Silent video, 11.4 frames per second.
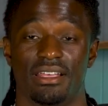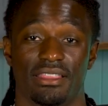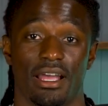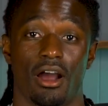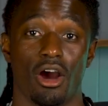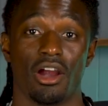
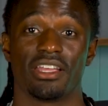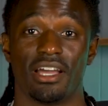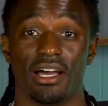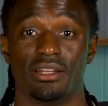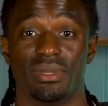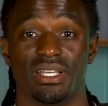that our
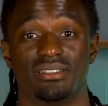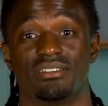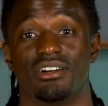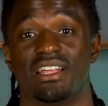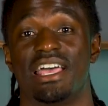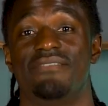economy is
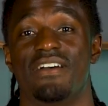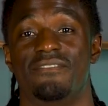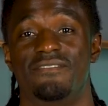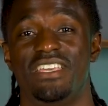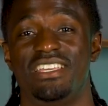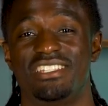going to have a
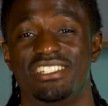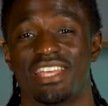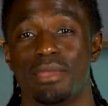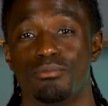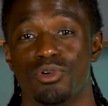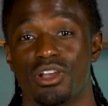V
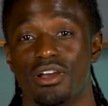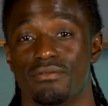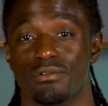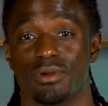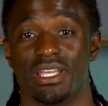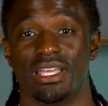shaped
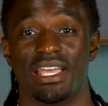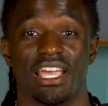recovery.